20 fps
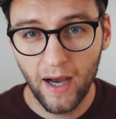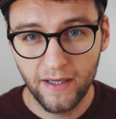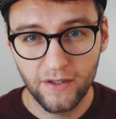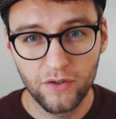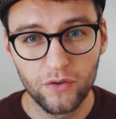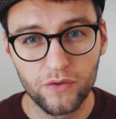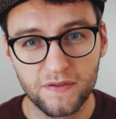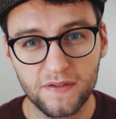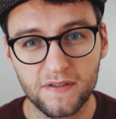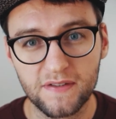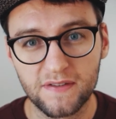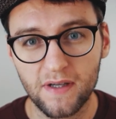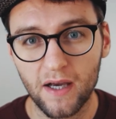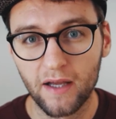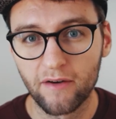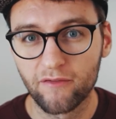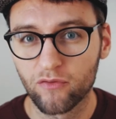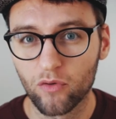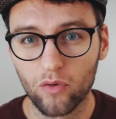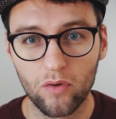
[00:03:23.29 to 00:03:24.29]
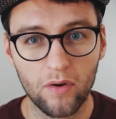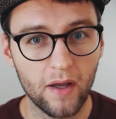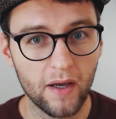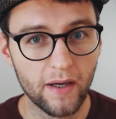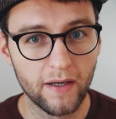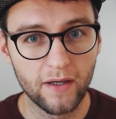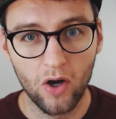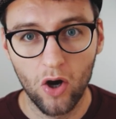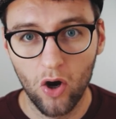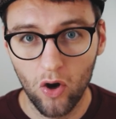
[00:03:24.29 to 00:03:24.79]
I use the site for
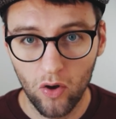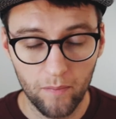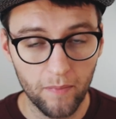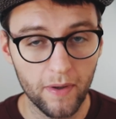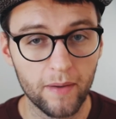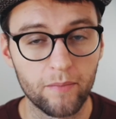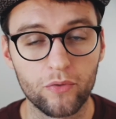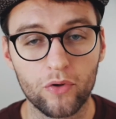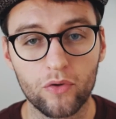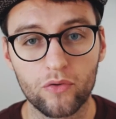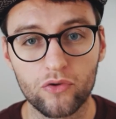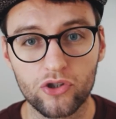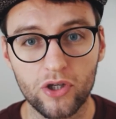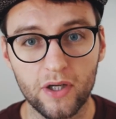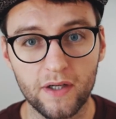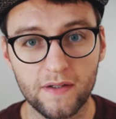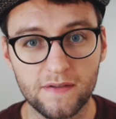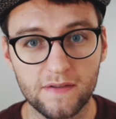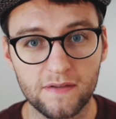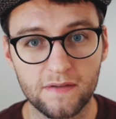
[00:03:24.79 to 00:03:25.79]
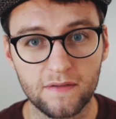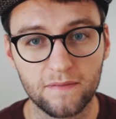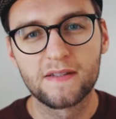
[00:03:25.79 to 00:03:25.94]
like all my projects.